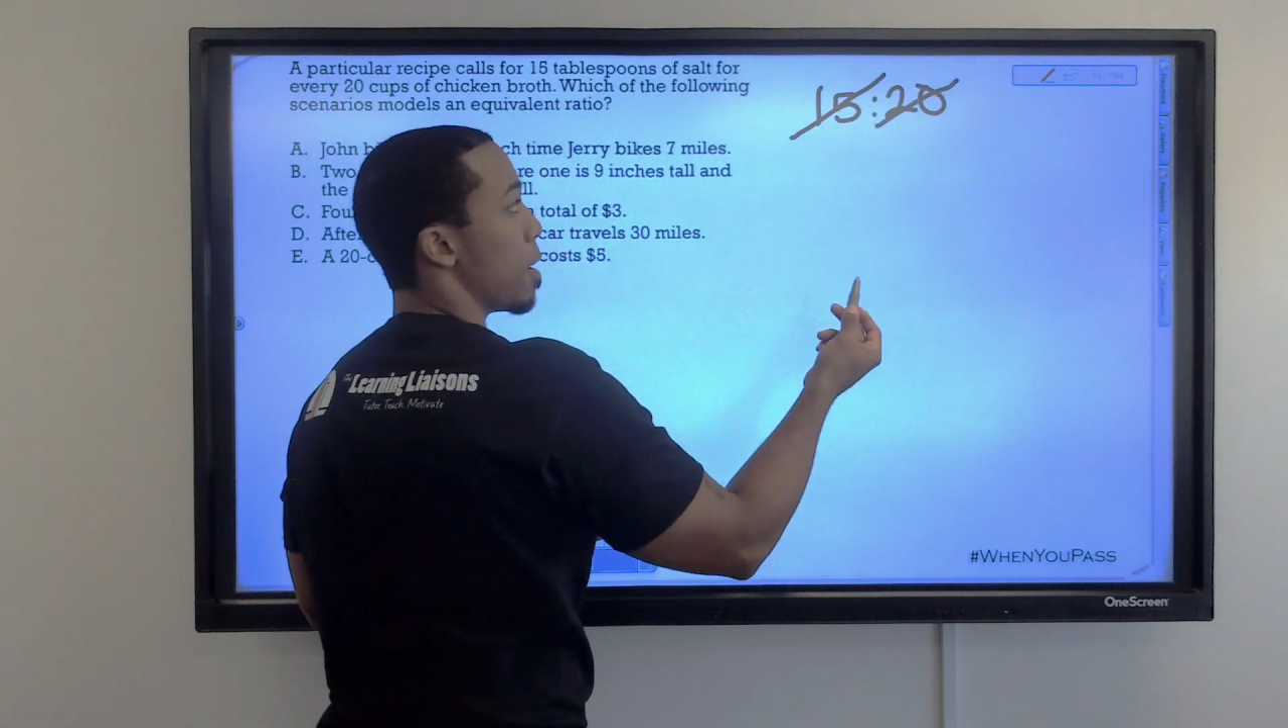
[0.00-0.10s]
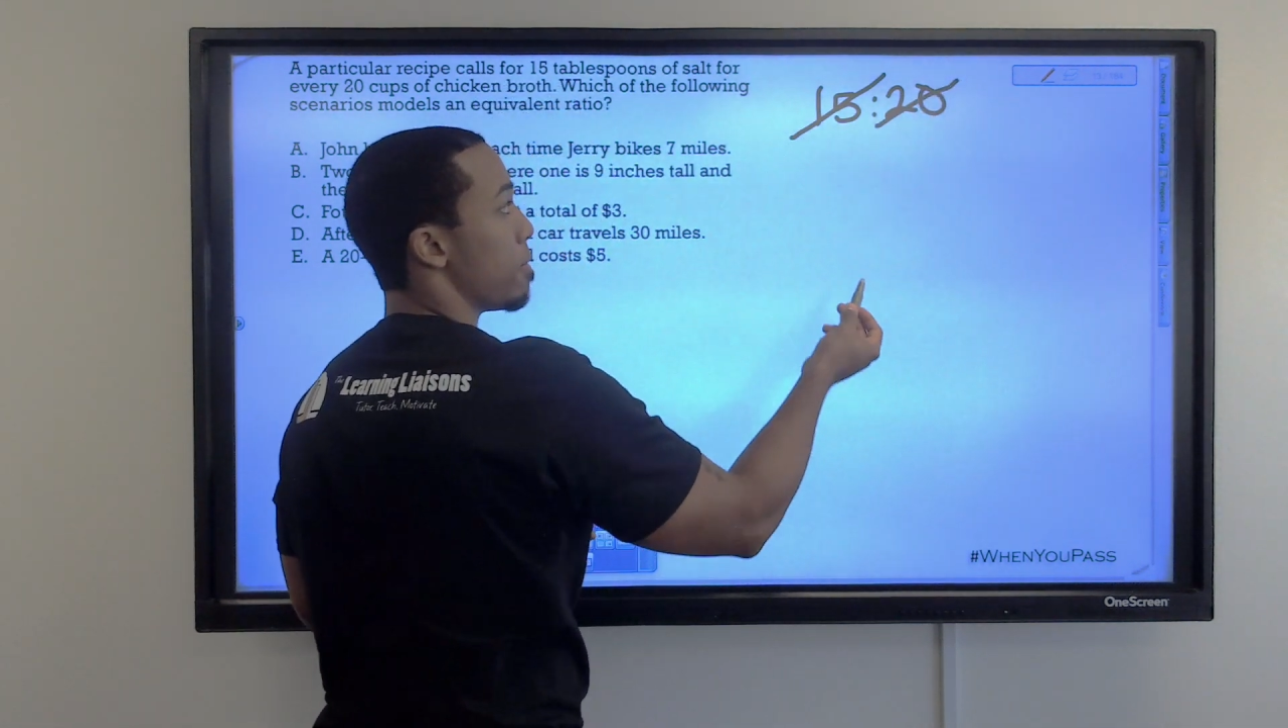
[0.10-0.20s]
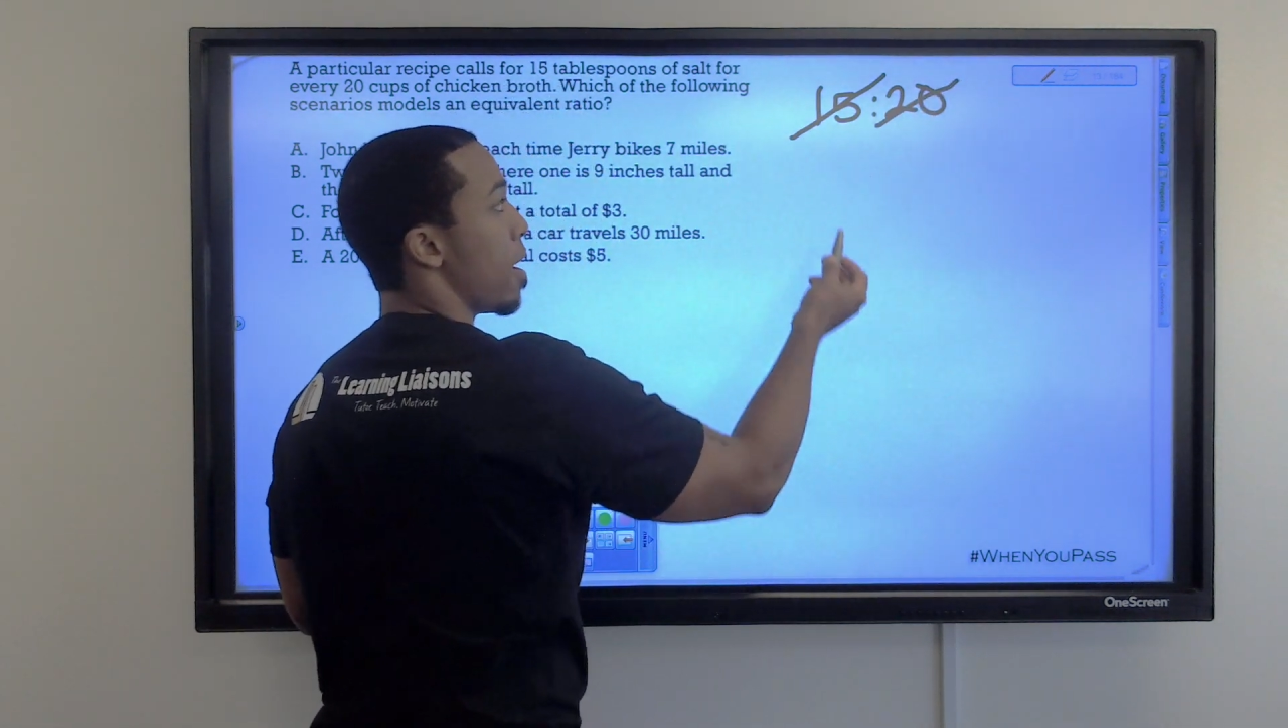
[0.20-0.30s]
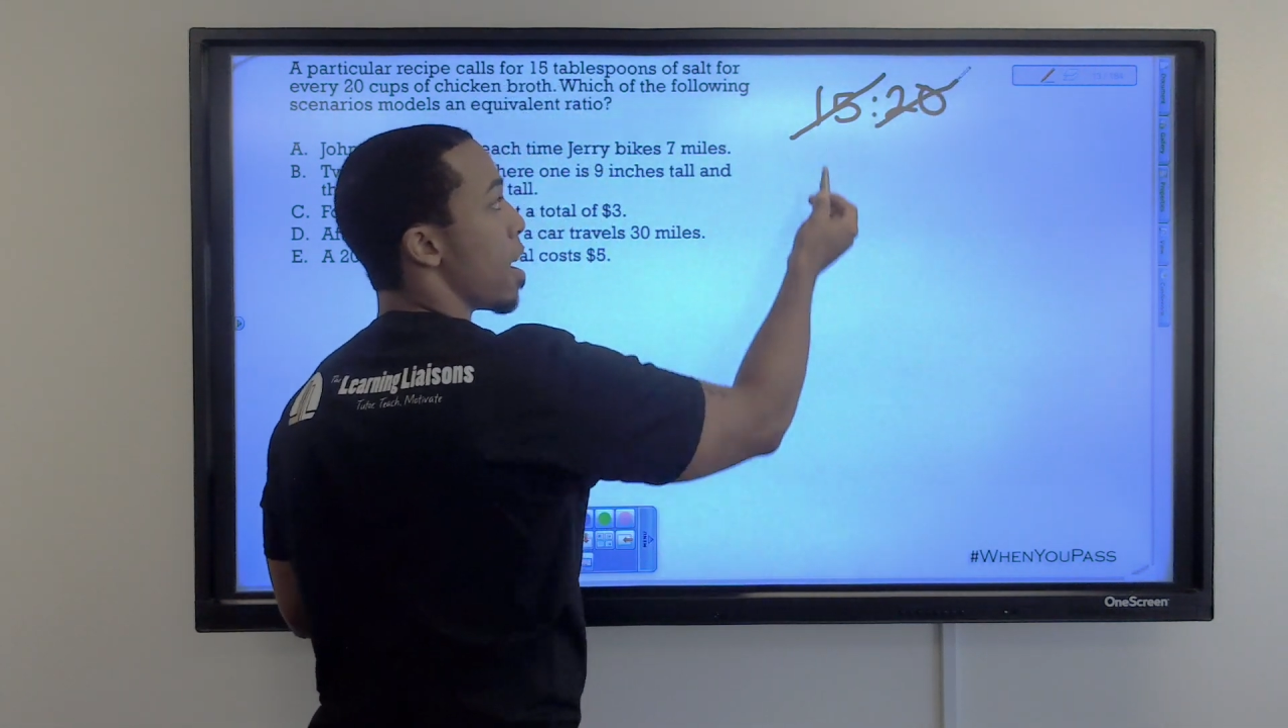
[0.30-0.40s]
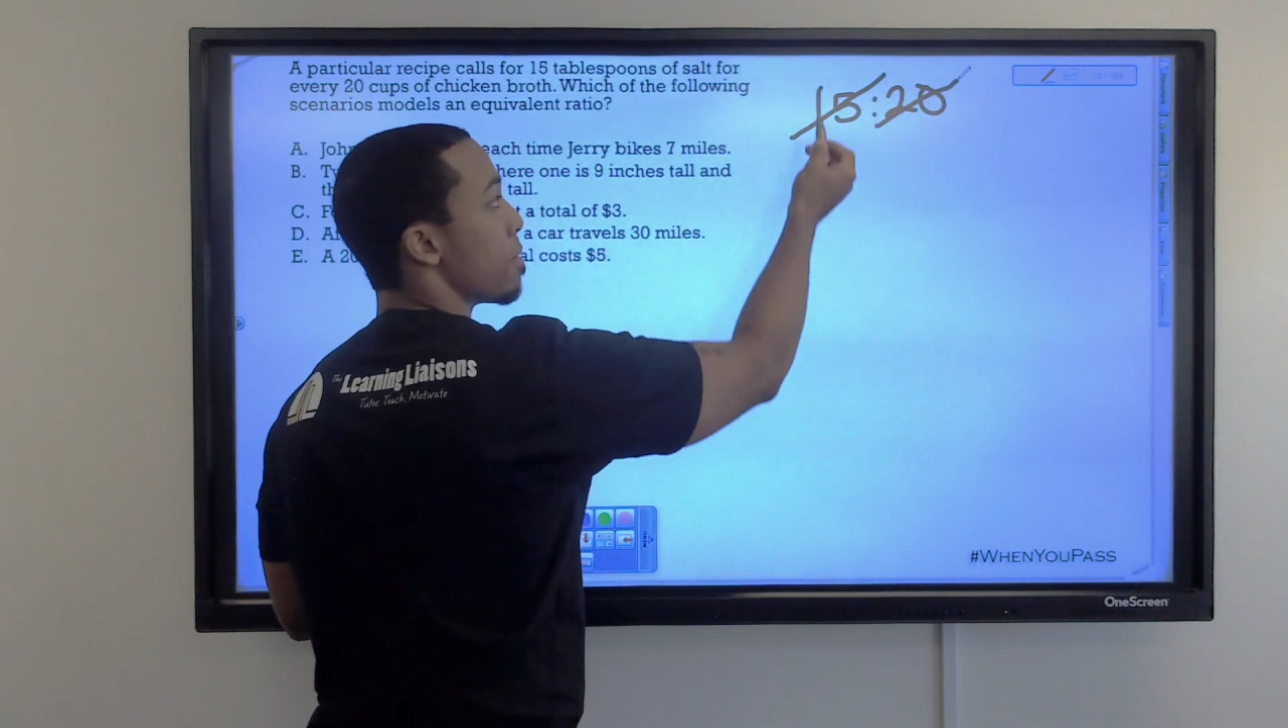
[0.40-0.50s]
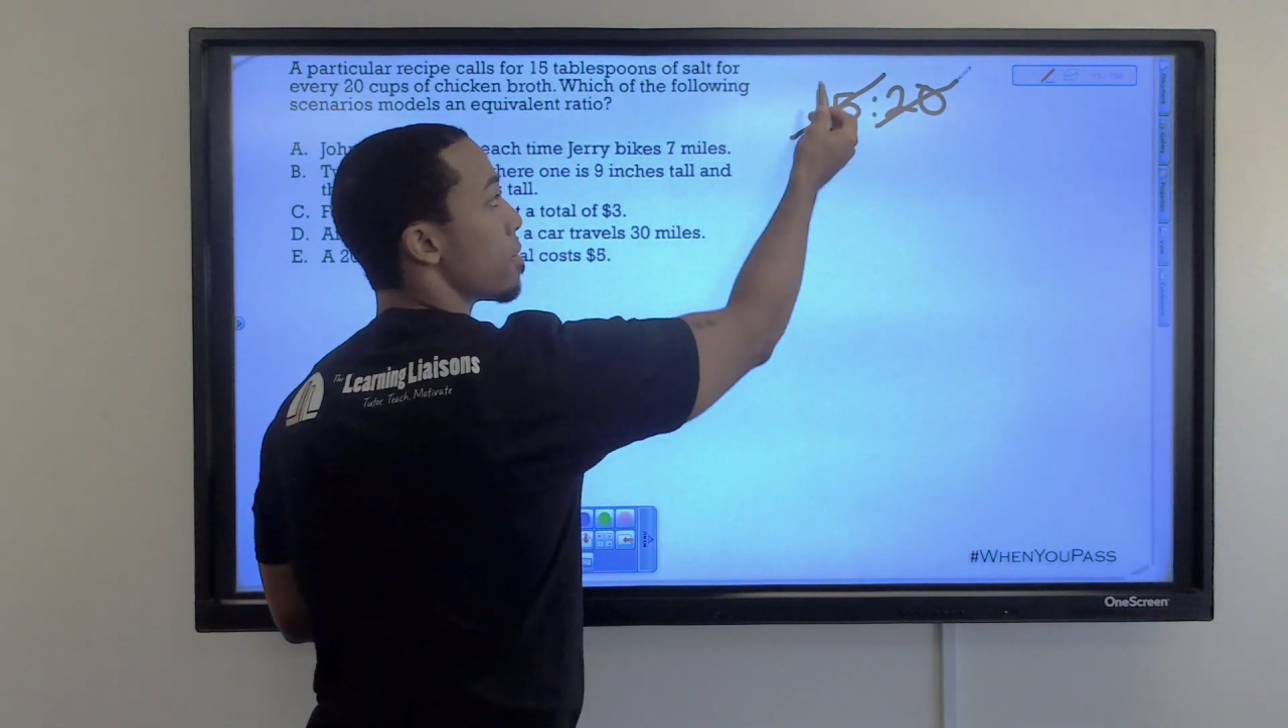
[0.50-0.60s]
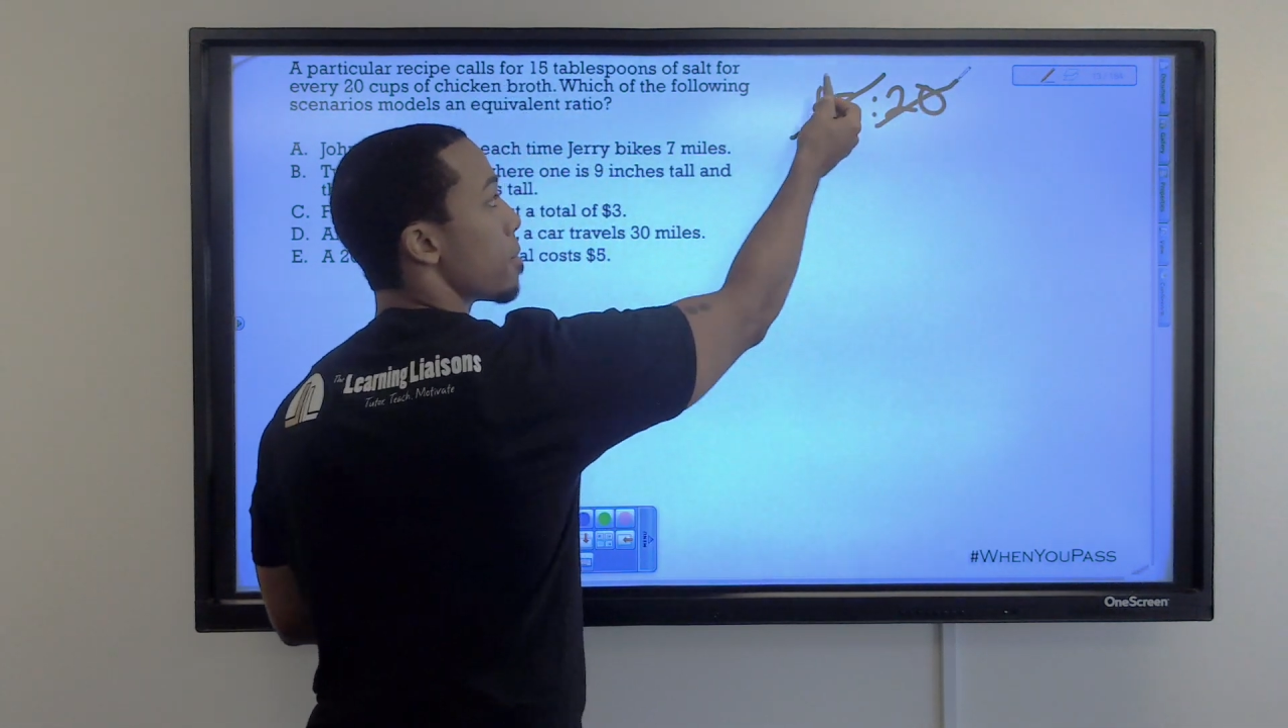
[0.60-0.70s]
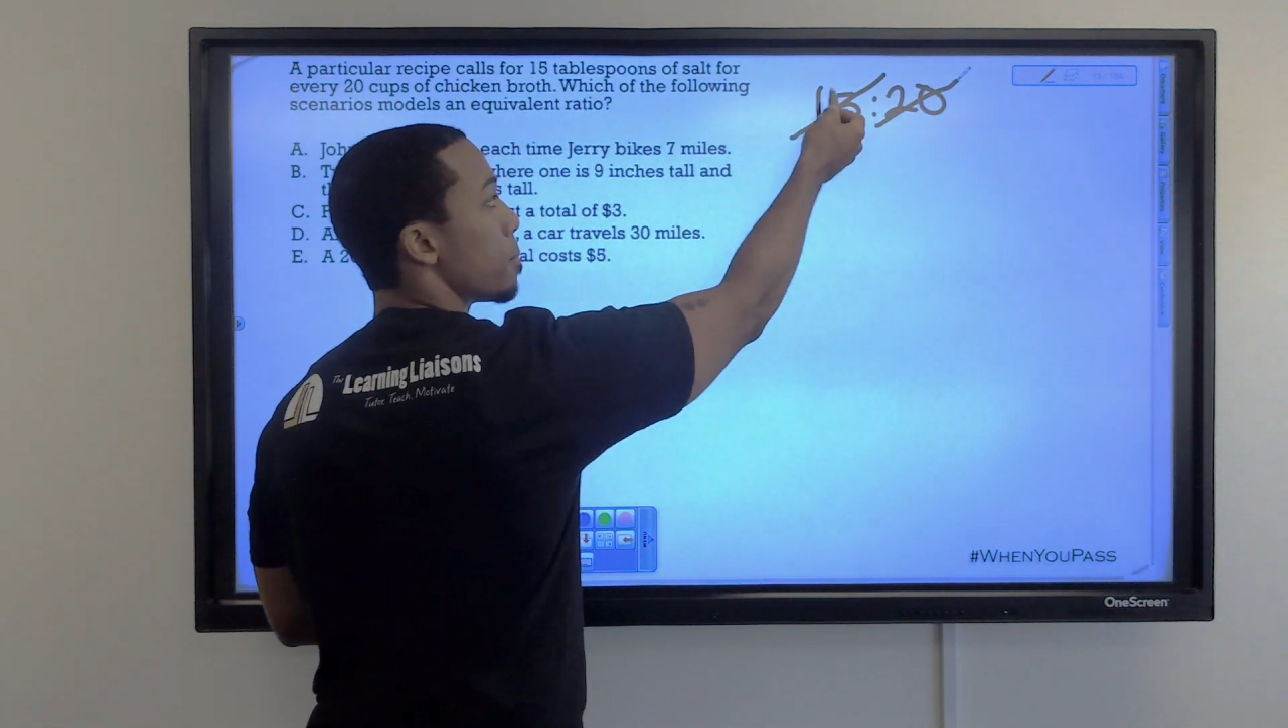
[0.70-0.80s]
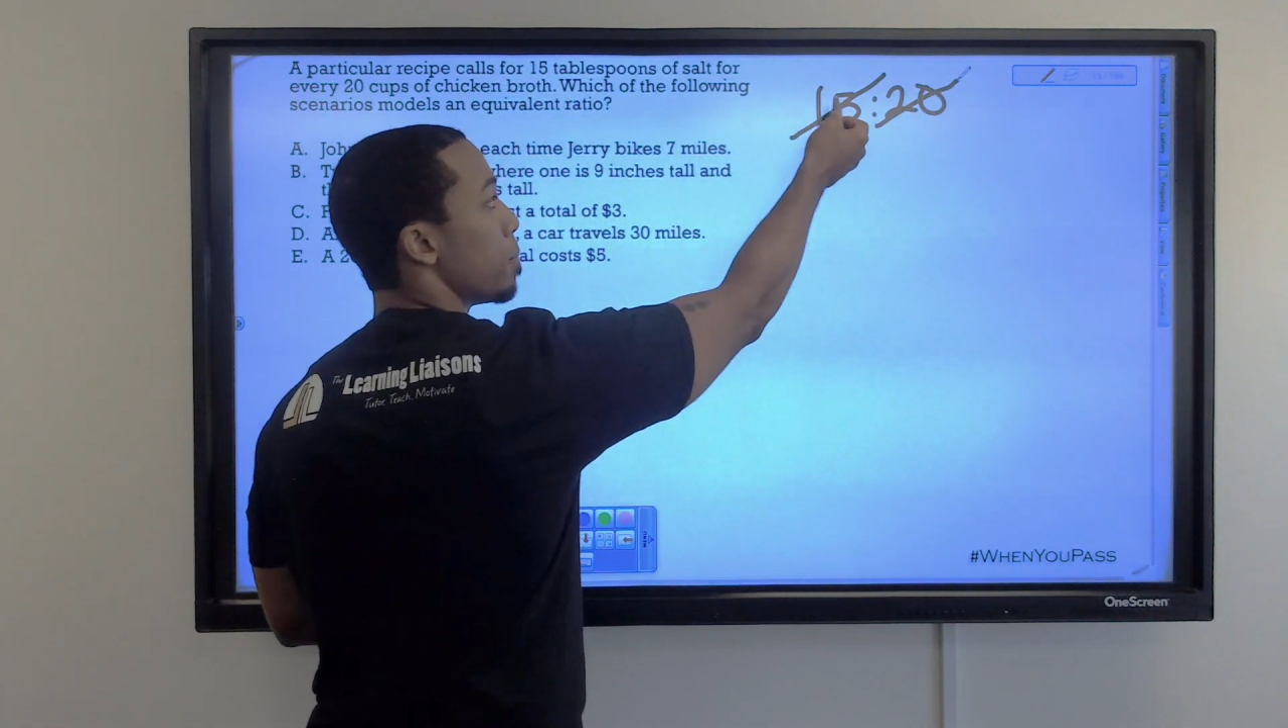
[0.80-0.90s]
by 5,